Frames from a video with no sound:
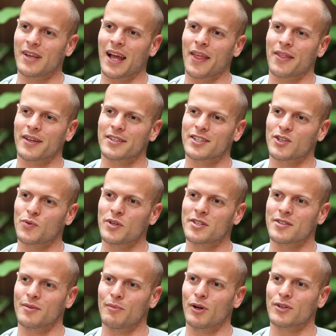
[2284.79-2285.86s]
I think,
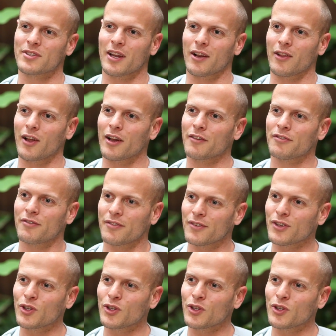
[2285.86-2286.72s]
squeeze the most out of life.